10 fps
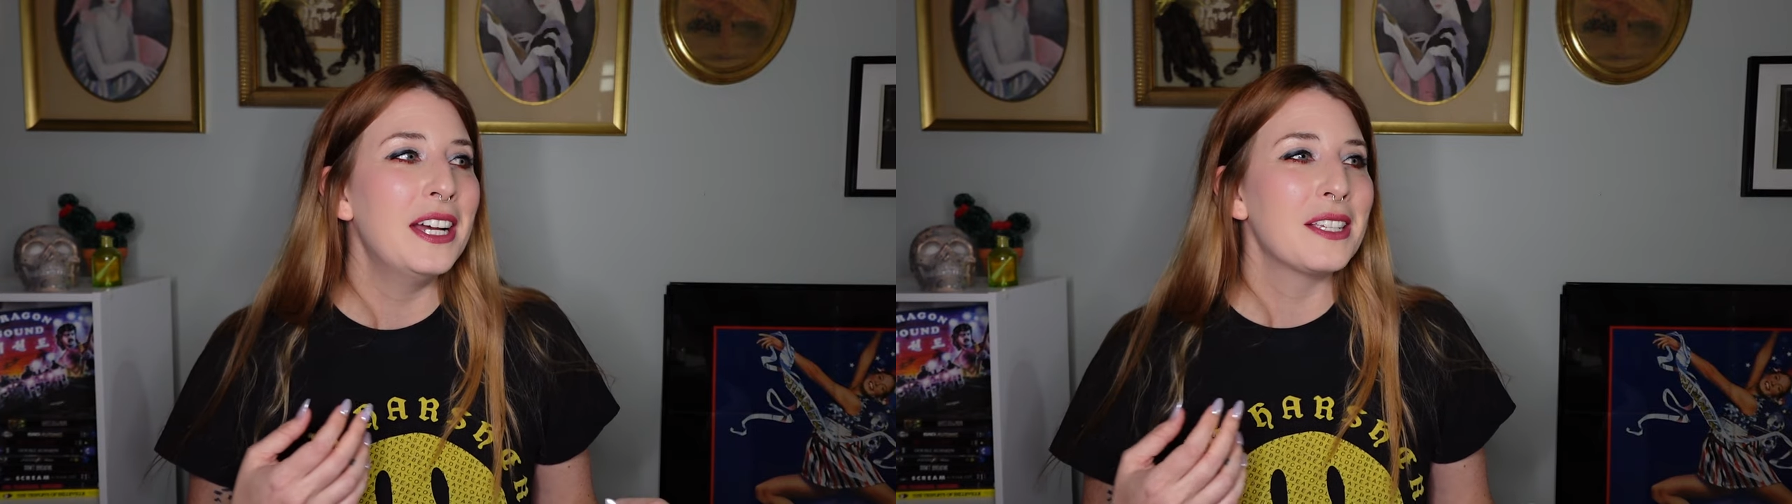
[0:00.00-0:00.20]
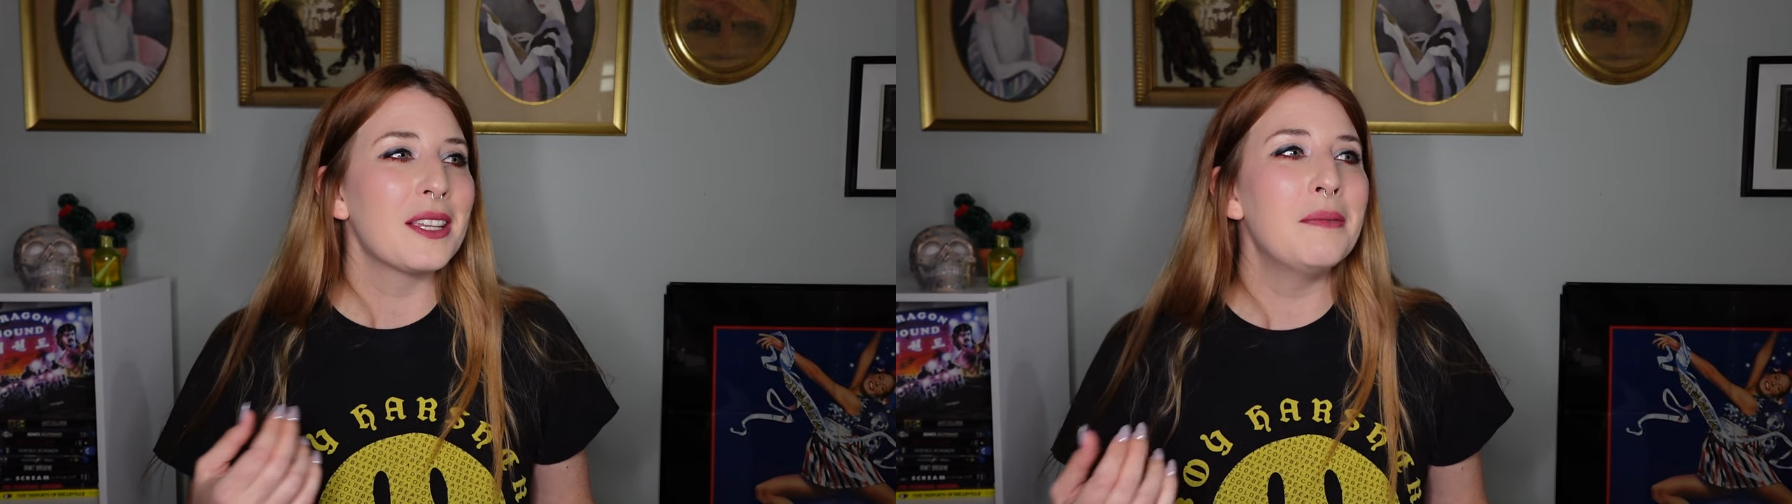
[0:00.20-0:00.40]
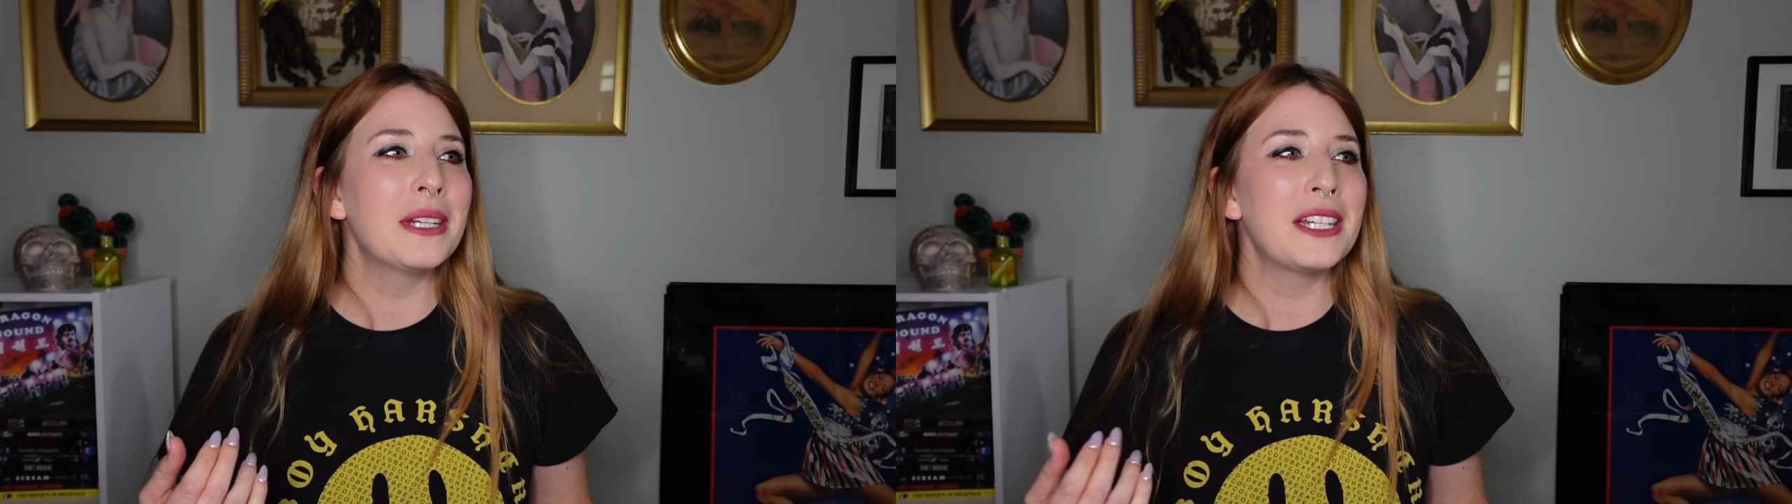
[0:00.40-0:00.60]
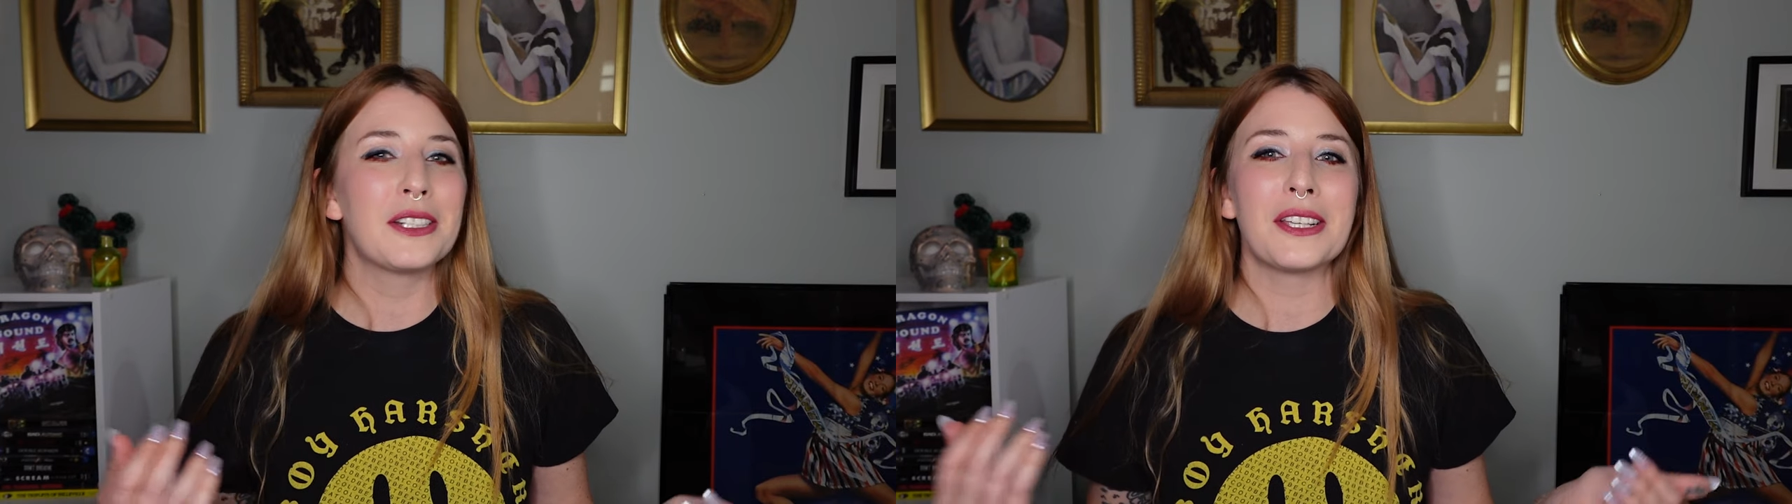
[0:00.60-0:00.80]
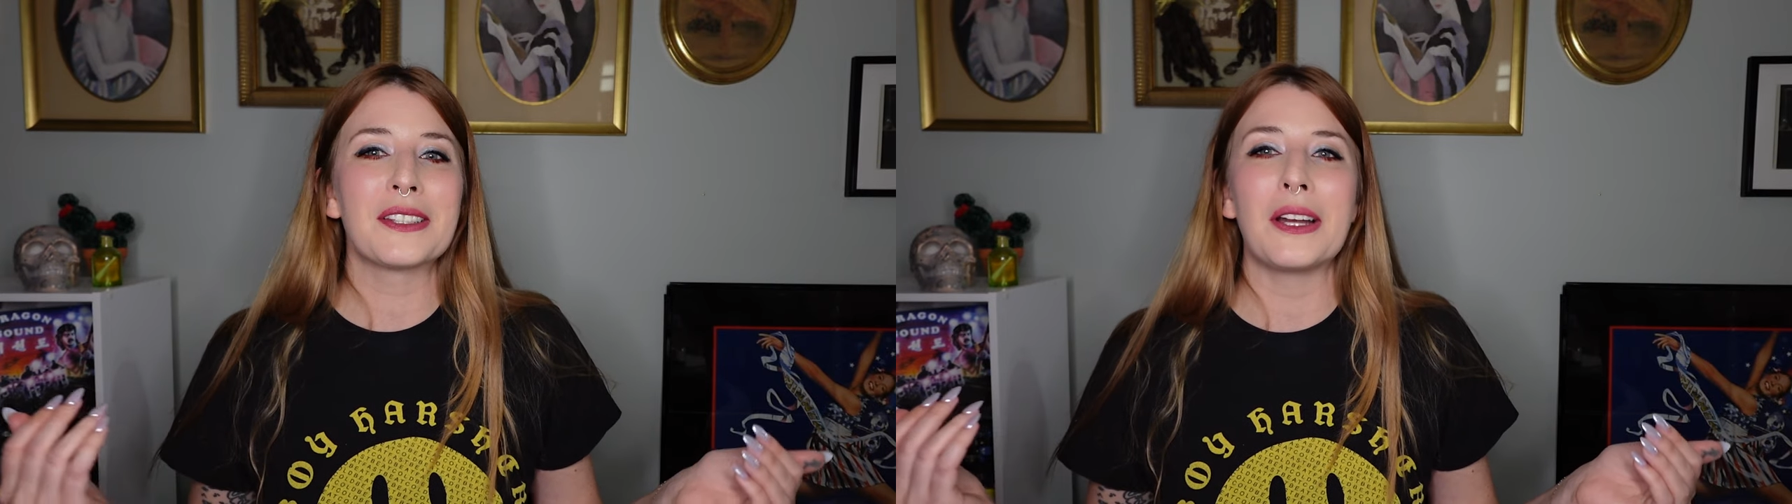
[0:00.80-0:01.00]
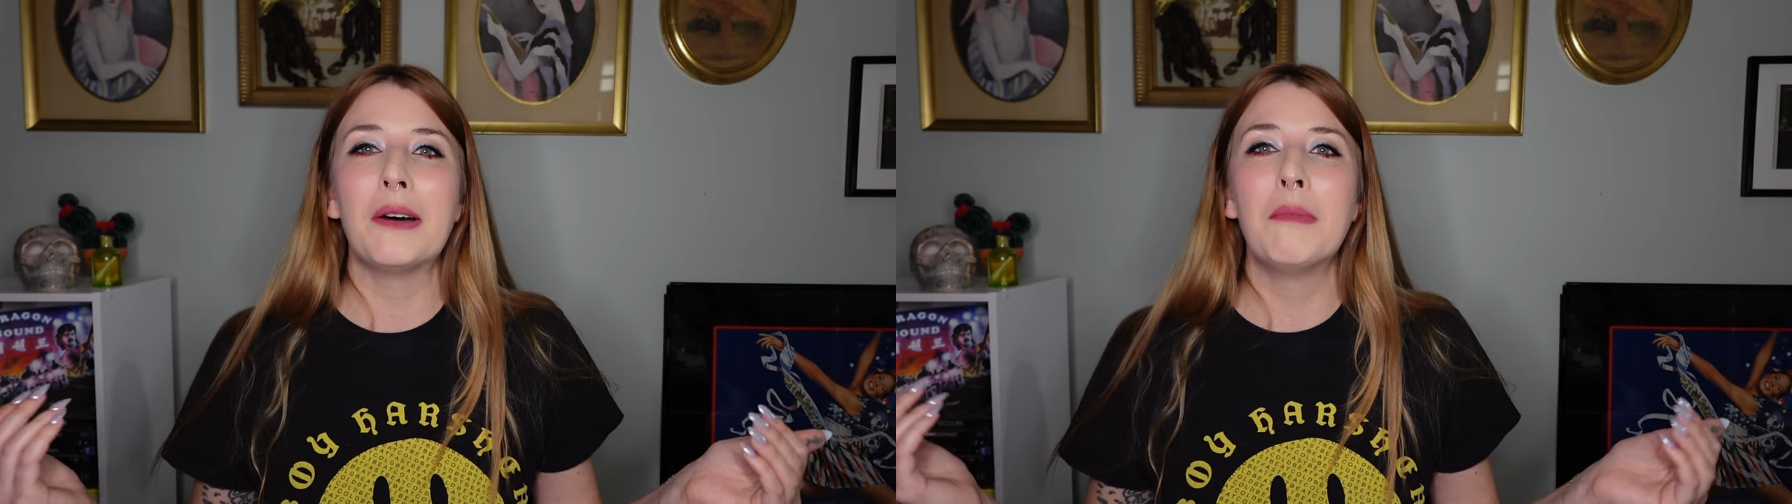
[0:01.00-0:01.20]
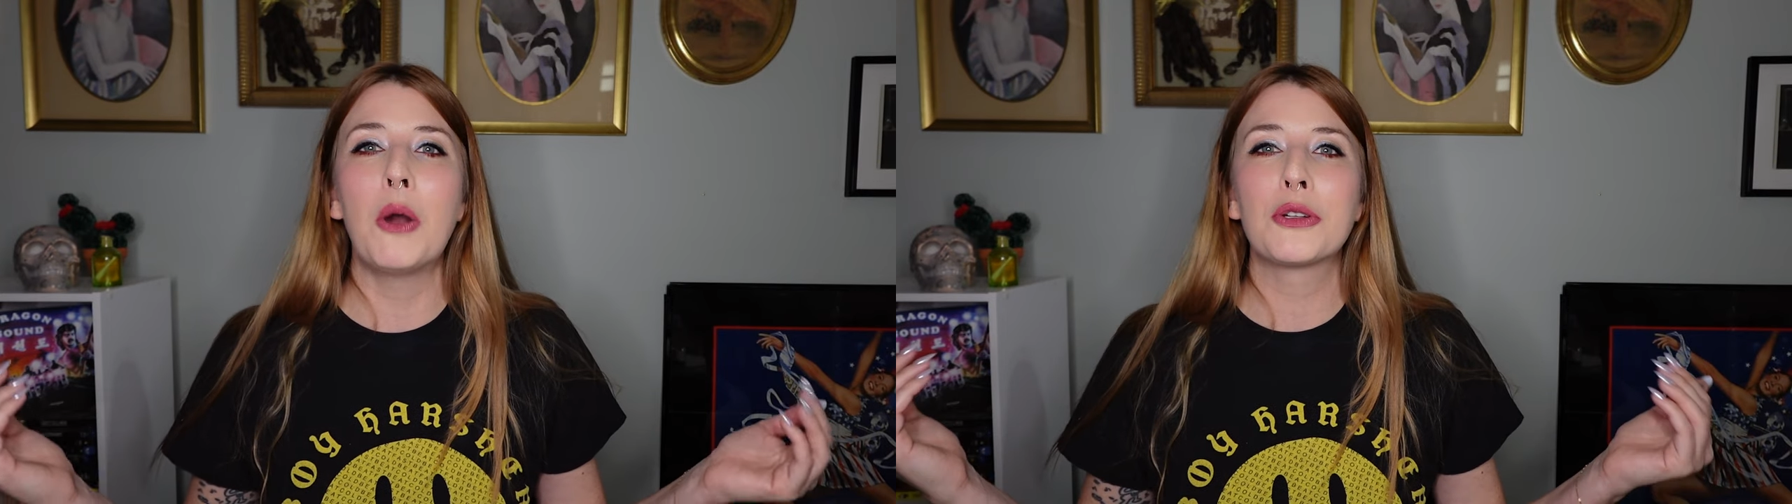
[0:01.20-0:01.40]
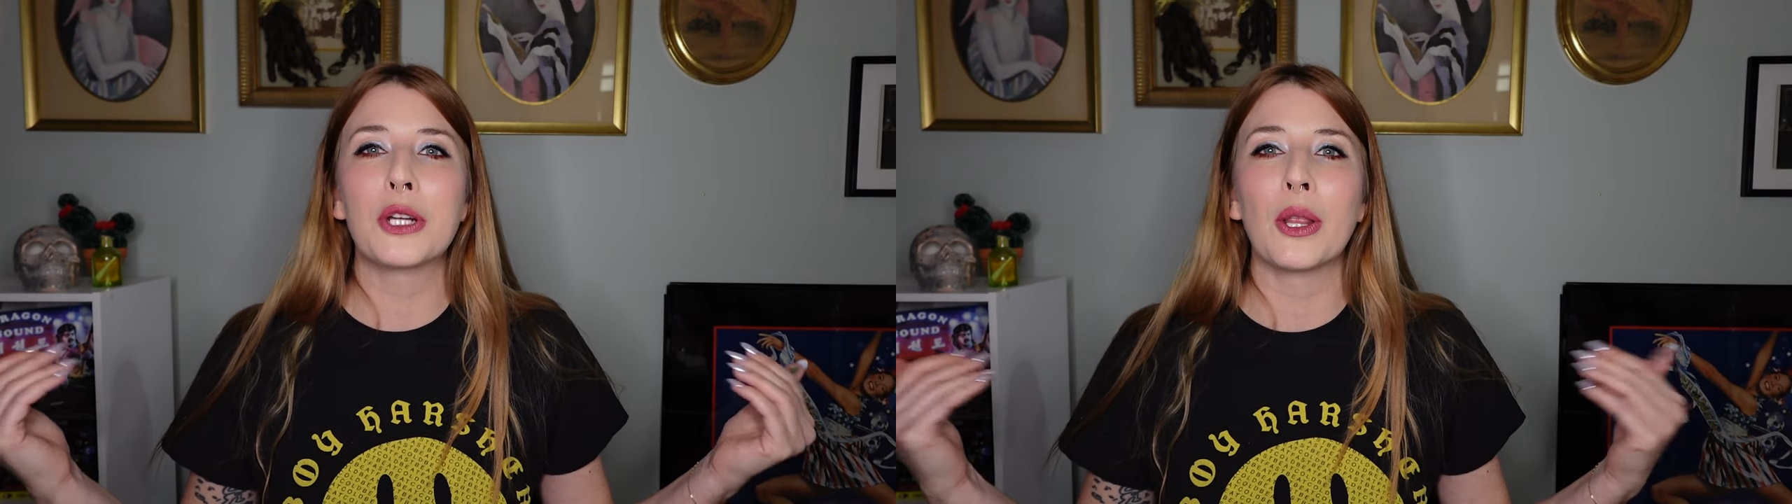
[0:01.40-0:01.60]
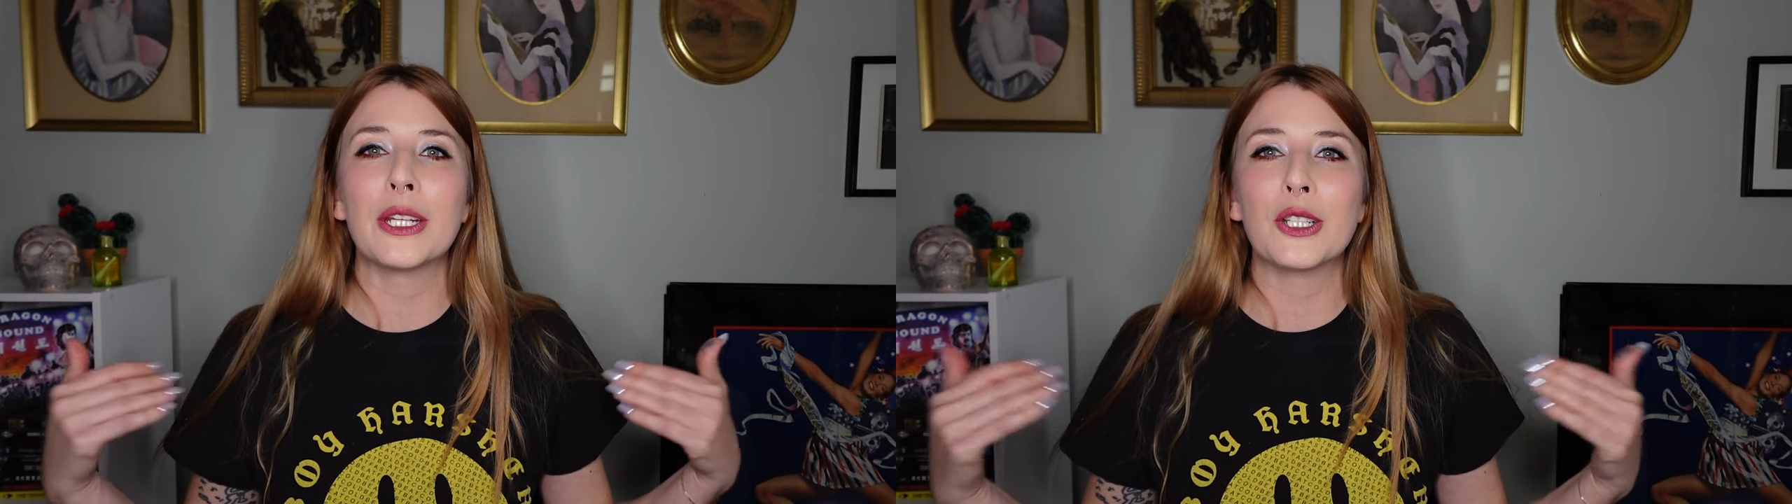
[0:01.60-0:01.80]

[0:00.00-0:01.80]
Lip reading: somebody just emotionally